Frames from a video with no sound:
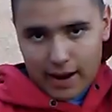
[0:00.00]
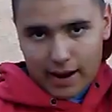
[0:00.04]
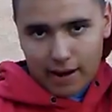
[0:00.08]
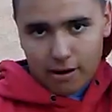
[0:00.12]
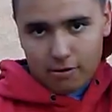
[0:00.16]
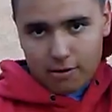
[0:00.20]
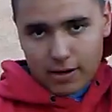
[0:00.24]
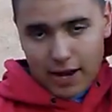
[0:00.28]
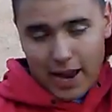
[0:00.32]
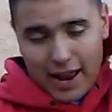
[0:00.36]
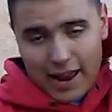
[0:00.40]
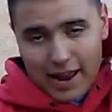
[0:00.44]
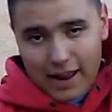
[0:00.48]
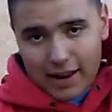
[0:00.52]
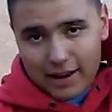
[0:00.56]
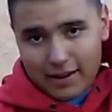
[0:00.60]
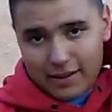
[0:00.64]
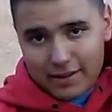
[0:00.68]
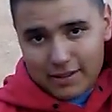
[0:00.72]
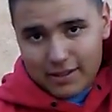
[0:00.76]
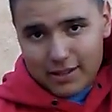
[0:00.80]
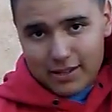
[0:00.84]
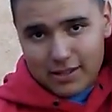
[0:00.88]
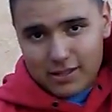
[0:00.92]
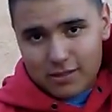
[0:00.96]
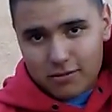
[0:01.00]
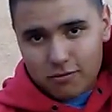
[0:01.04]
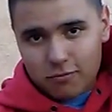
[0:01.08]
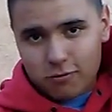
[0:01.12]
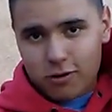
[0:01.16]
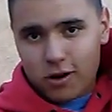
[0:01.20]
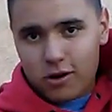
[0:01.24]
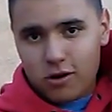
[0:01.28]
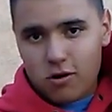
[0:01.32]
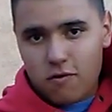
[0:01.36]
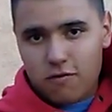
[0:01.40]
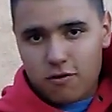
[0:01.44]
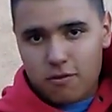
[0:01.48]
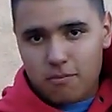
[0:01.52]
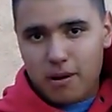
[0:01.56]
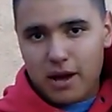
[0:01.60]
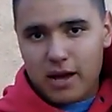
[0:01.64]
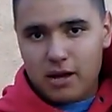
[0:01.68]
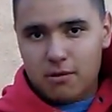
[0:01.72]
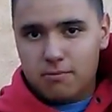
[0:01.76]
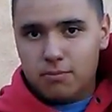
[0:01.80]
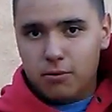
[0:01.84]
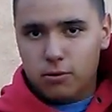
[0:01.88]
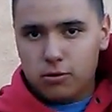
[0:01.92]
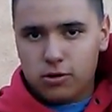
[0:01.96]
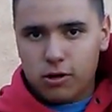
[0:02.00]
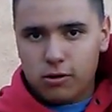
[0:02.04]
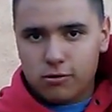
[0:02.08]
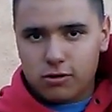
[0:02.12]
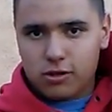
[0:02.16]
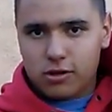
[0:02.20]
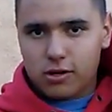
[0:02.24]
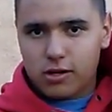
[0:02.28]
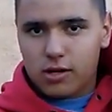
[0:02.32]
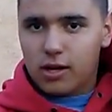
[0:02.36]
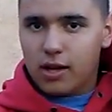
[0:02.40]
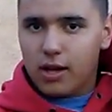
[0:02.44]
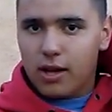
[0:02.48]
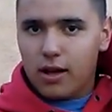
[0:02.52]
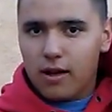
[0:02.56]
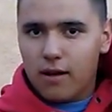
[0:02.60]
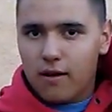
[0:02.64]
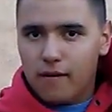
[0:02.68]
down and run over by a bulldozer.